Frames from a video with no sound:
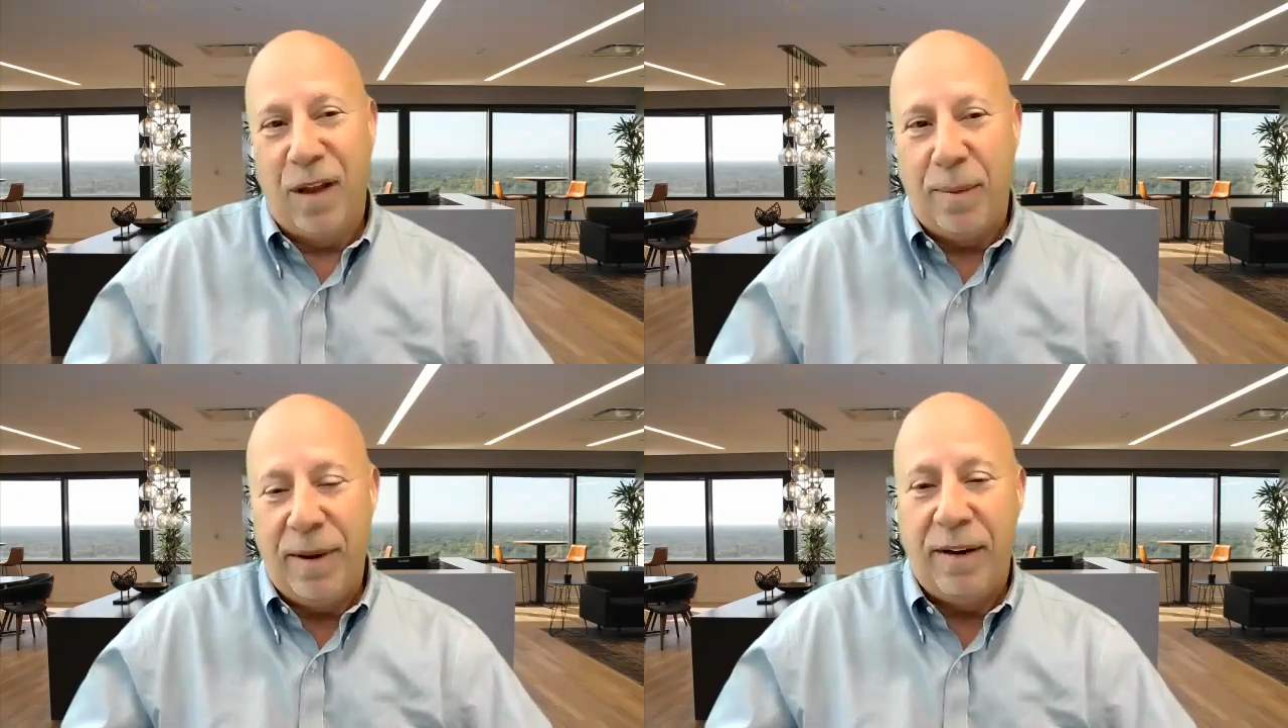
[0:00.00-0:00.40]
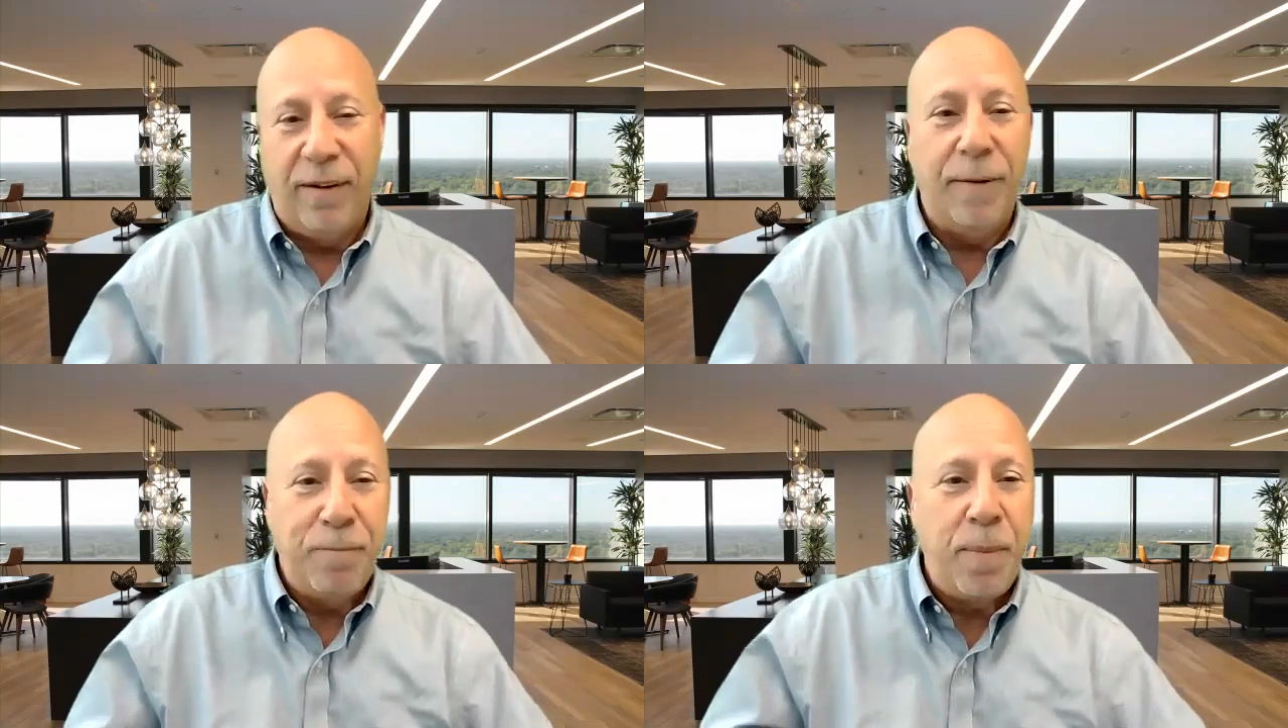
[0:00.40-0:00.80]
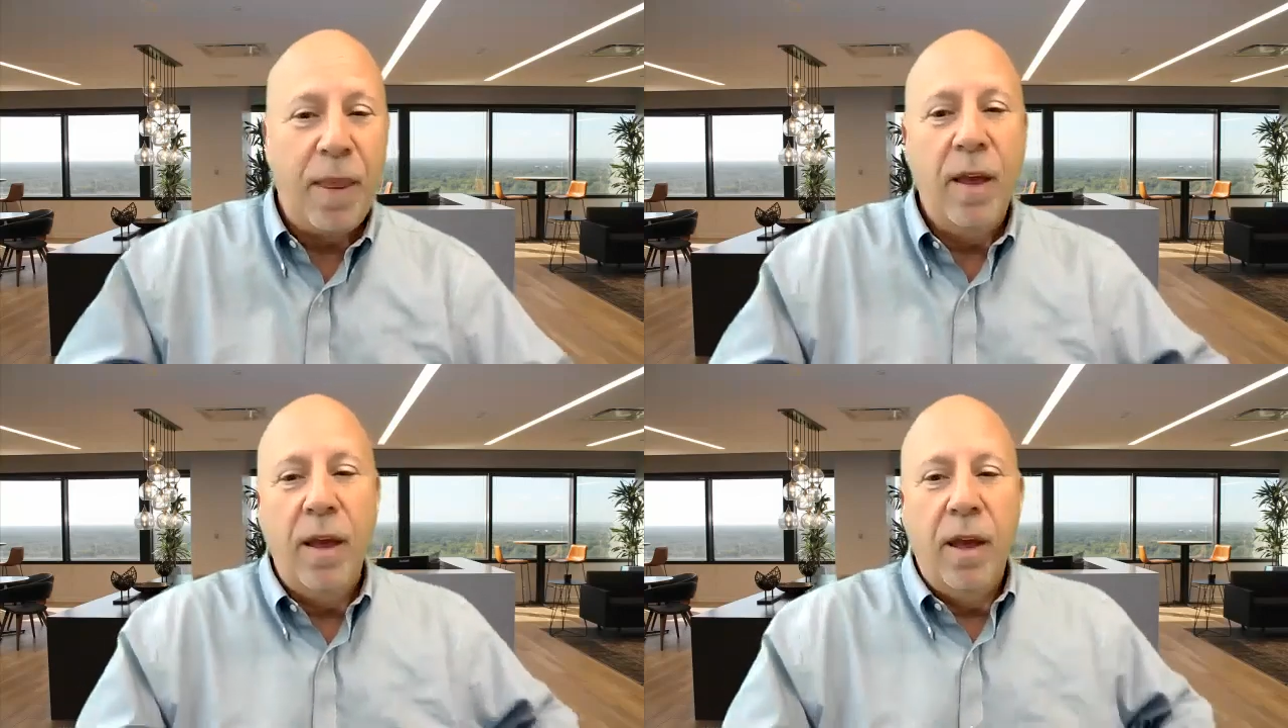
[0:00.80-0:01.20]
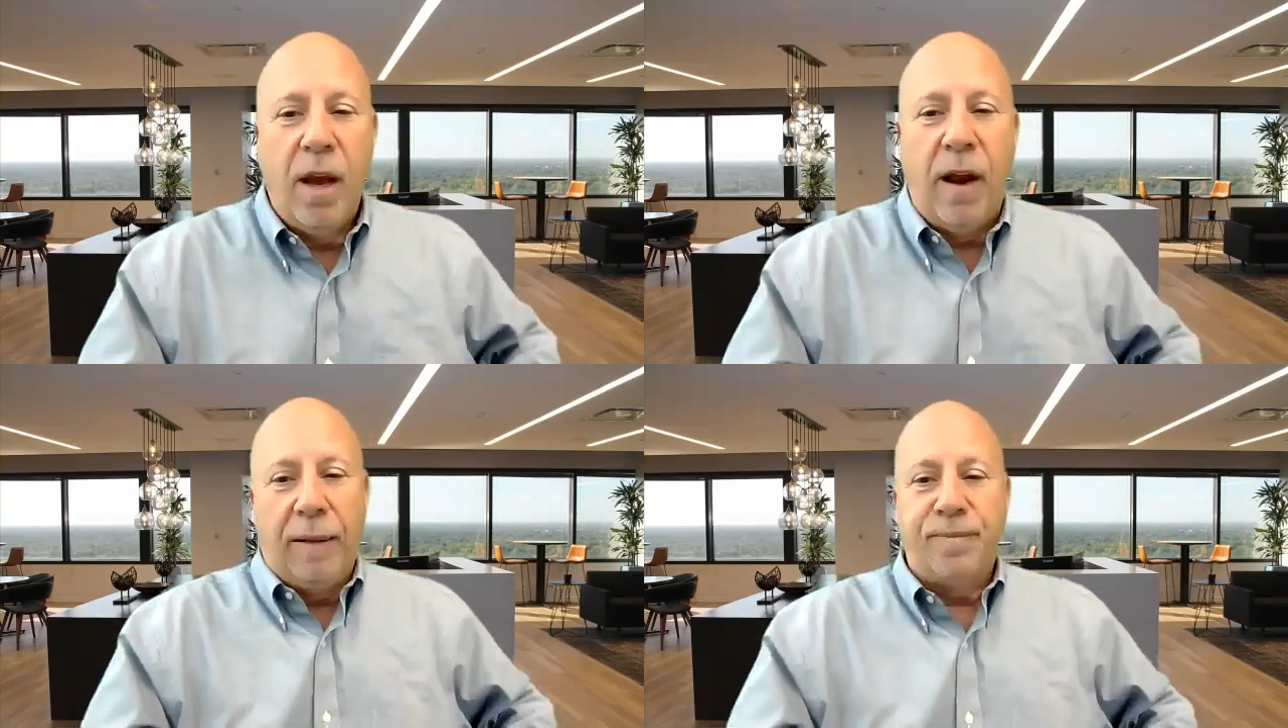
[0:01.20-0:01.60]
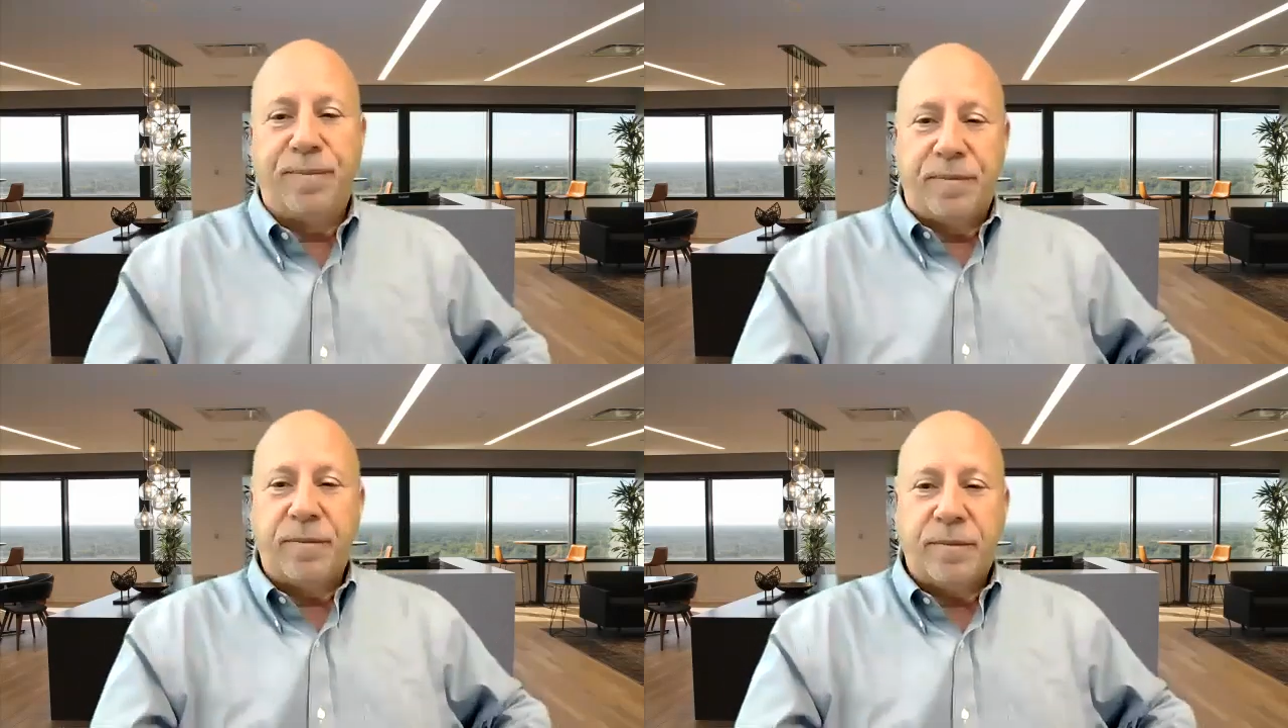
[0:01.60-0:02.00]
A lot of pain, right? All right.
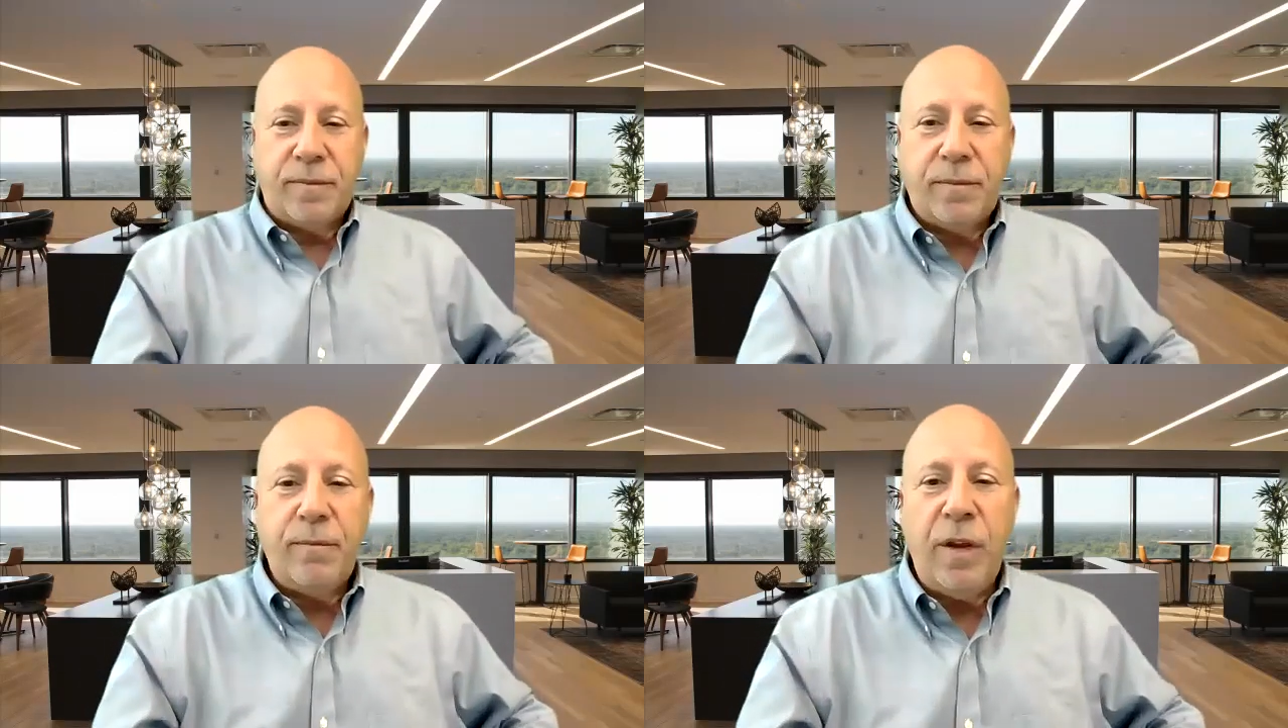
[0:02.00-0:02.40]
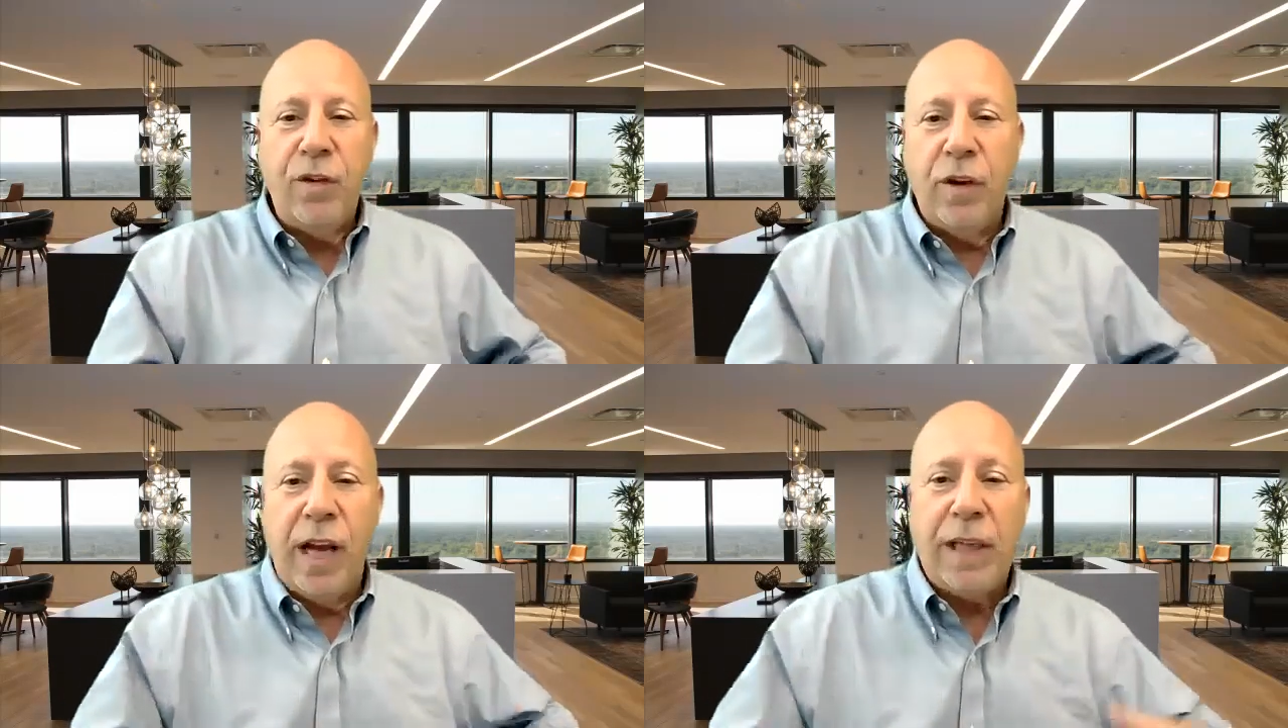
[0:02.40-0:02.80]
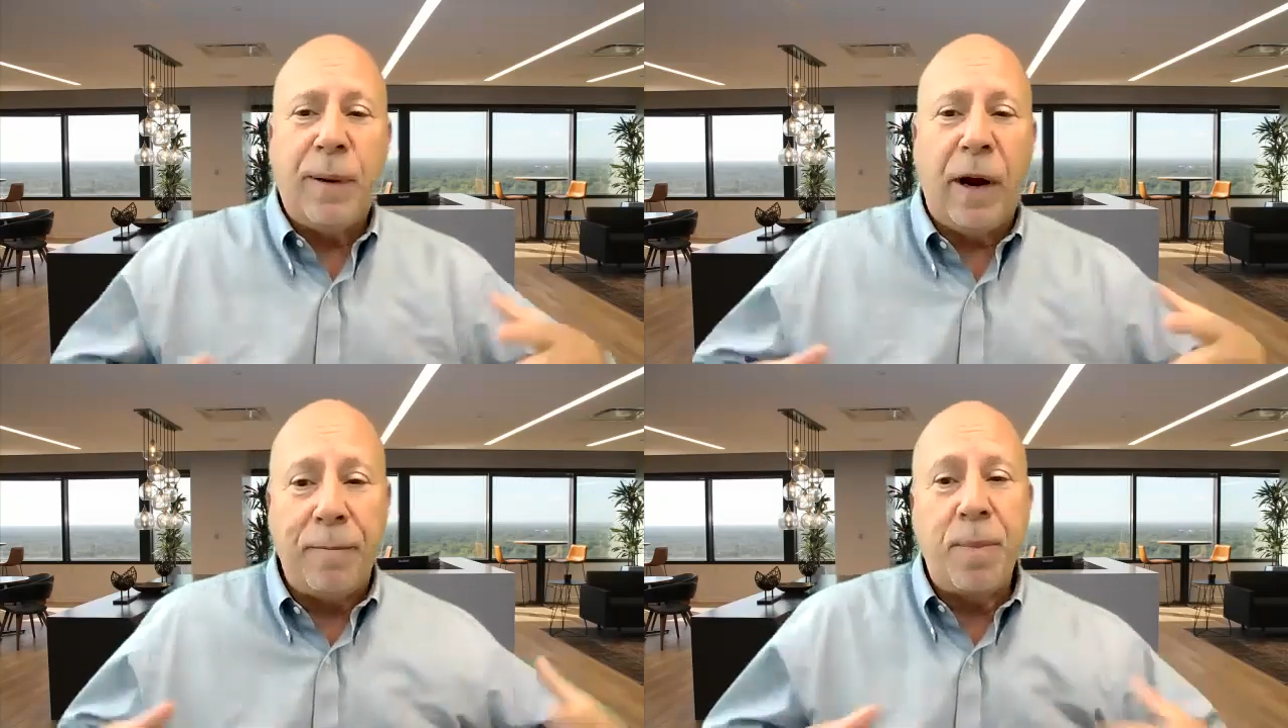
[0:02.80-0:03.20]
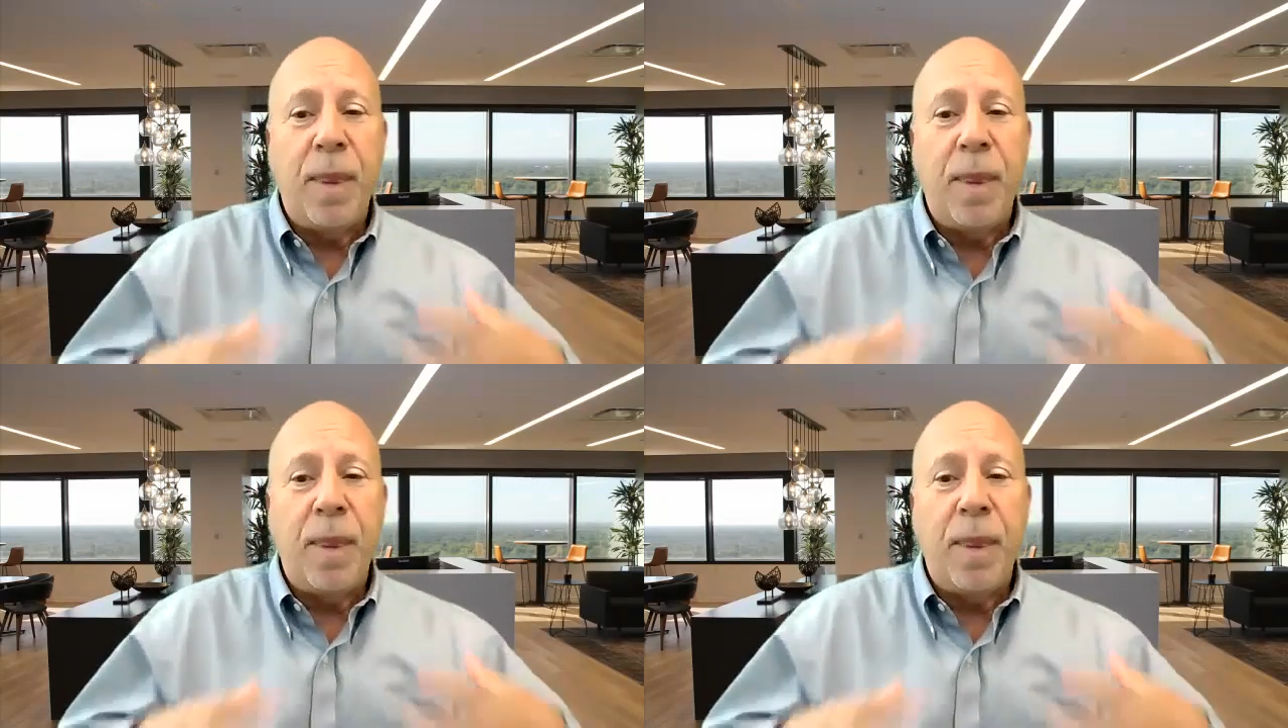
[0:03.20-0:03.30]
So next part,